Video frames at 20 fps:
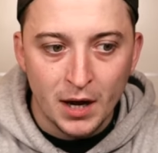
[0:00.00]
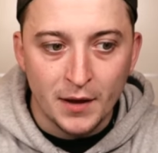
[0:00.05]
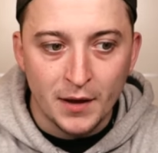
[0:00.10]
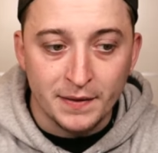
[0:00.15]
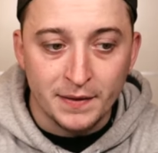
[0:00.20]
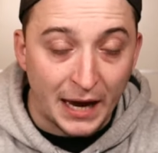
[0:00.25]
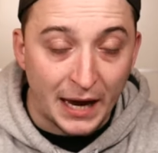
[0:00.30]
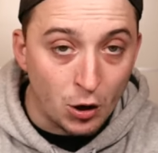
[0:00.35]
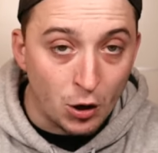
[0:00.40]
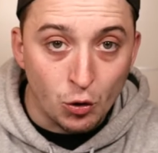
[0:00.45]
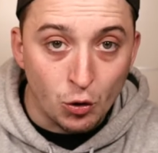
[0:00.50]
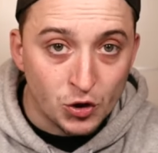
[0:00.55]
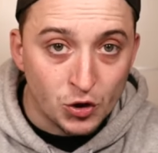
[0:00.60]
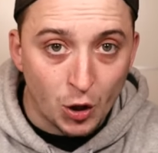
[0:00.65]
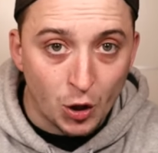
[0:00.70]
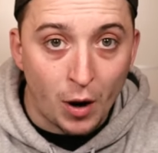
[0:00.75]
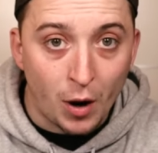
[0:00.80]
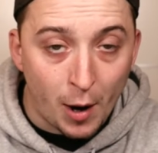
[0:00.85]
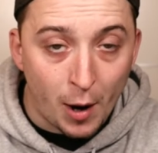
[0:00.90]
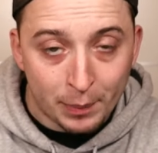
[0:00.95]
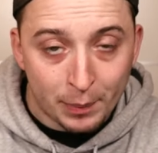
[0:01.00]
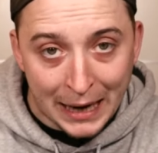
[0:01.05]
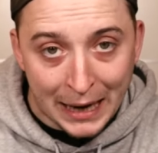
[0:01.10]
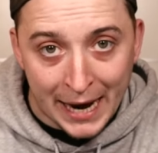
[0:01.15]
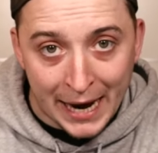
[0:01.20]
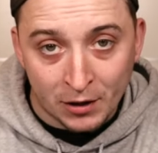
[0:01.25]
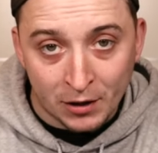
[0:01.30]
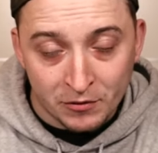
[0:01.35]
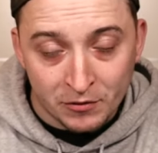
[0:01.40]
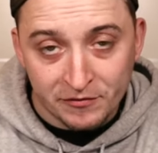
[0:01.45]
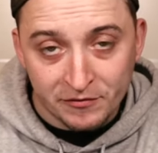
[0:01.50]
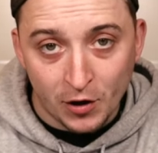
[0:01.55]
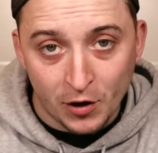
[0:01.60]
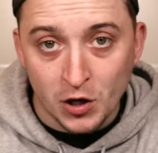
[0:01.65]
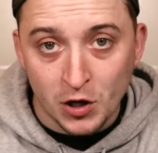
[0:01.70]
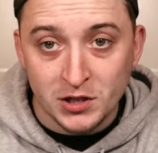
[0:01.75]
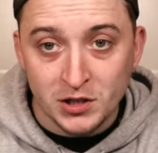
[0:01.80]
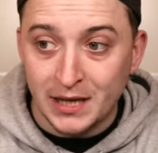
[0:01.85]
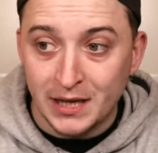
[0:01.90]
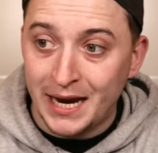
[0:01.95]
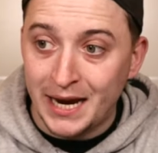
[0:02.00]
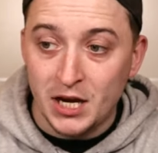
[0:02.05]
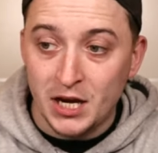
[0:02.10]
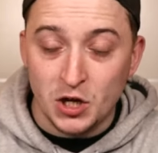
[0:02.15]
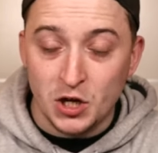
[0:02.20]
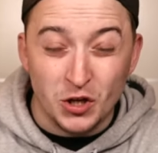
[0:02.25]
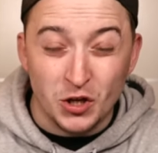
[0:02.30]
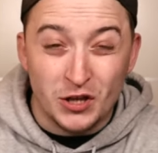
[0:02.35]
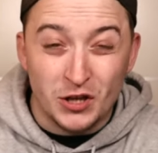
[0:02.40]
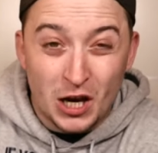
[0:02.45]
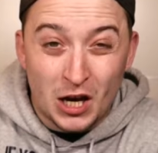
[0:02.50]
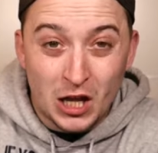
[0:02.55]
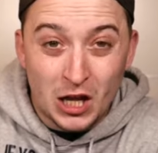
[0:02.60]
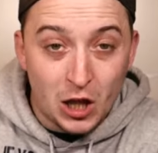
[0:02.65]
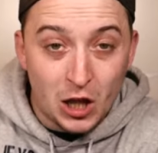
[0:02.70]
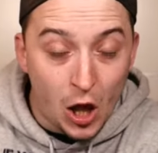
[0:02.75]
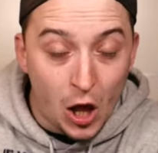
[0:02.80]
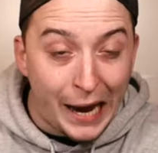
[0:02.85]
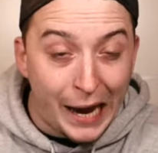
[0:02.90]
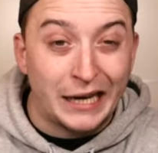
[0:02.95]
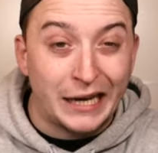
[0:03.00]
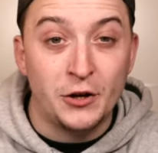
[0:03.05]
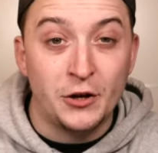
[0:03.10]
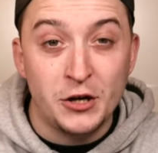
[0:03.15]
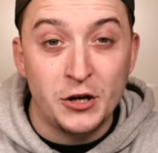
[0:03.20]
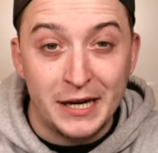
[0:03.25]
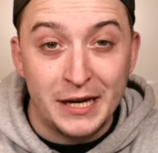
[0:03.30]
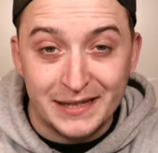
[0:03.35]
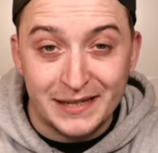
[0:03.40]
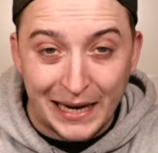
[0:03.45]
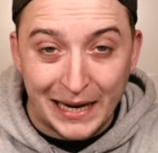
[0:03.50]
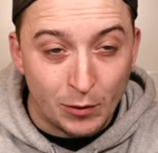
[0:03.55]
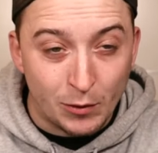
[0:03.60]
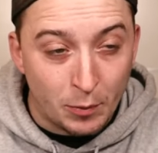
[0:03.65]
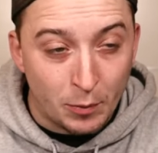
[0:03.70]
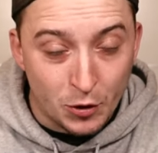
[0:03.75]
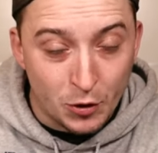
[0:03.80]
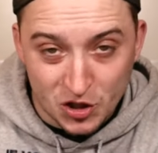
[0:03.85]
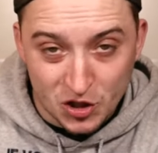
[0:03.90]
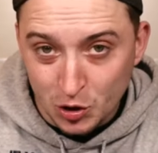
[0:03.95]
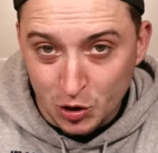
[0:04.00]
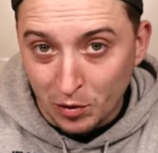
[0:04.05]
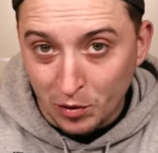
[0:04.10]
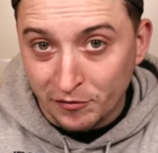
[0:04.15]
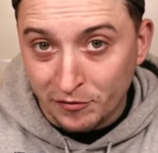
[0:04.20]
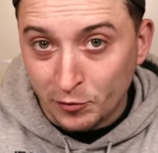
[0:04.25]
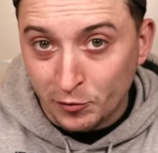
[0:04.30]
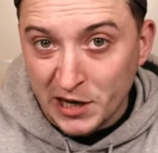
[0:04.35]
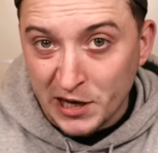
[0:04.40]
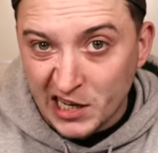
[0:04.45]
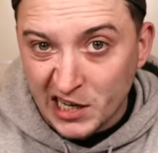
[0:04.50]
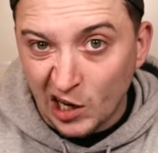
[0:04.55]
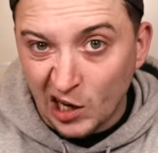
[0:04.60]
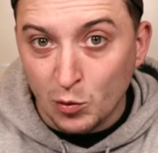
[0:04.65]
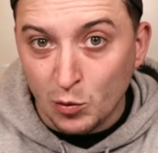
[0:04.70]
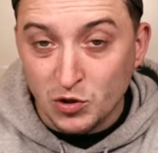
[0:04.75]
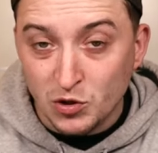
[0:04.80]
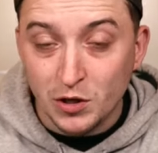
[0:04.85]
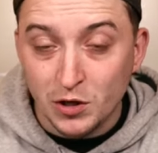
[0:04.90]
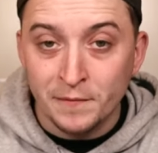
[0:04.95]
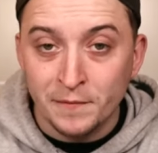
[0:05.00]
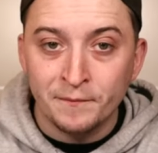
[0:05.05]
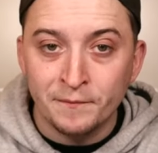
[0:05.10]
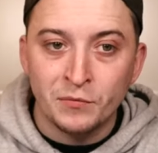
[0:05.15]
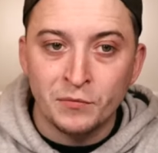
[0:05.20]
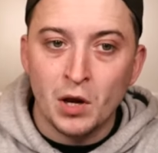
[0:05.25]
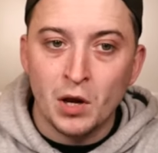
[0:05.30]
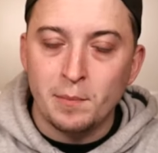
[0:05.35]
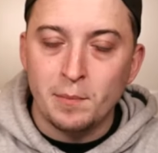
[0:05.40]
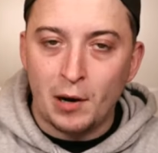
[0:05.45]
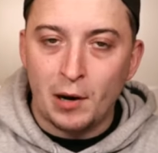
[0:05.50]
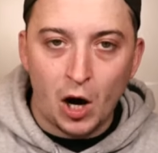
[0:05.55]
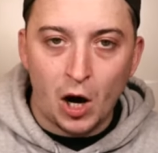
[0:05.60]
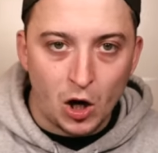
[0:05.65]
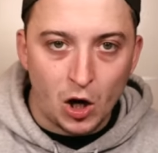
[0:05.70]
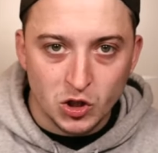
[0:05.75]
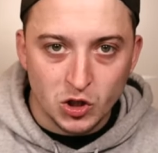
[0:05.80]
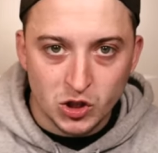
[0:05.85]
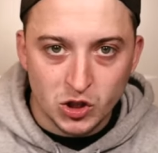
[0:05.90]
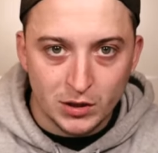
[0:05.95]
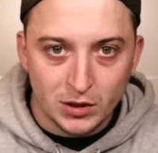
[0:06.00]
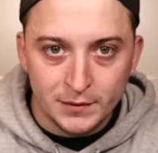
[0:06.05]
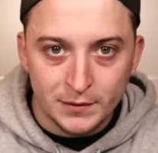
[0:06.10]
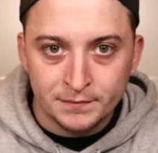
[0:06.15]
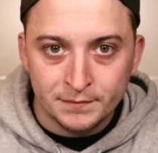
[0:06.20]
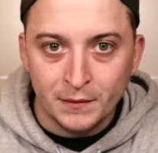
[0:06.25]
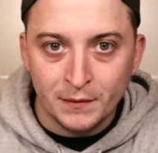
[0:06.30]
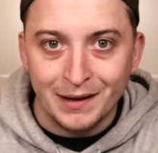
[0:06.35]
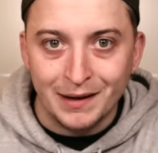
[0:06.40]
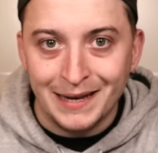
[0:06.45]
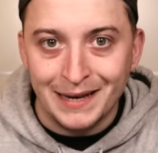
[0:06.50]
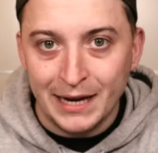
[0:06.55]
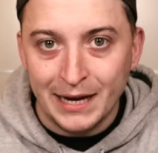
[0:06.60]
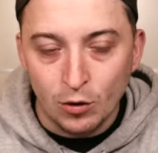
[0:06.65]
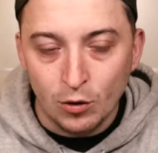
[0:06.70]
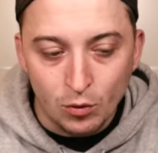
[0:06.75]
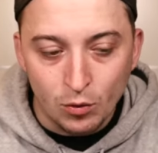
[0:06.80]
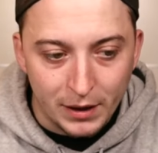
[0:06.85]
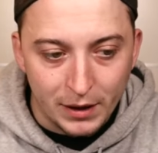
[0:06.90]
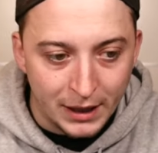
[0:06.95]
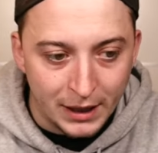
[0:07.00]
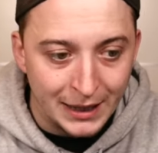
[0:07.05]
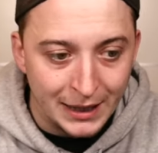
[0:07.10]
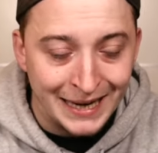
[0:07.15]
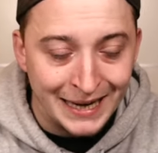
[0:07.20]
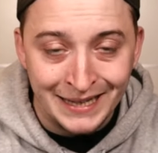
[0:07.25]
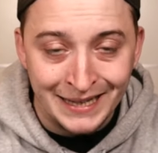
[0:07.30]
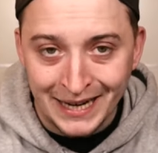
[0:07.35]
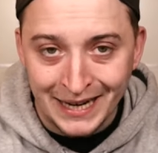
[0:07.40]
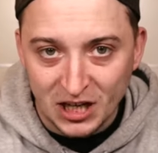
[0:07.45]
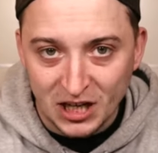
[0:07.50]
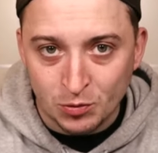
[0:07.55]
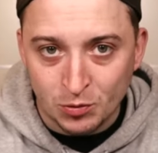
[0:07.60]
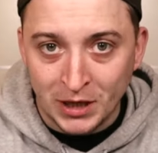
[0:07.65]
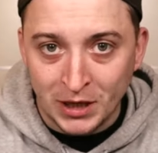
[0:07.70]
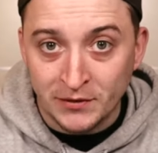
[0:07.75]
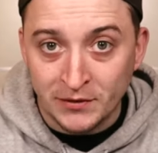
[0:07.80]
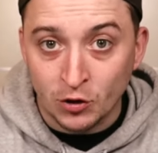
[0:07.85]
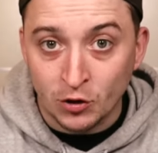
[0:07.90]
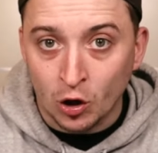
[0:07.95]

They also are playing on Thursday. The likelihood is they will put two or three goals past Lille in the next round of the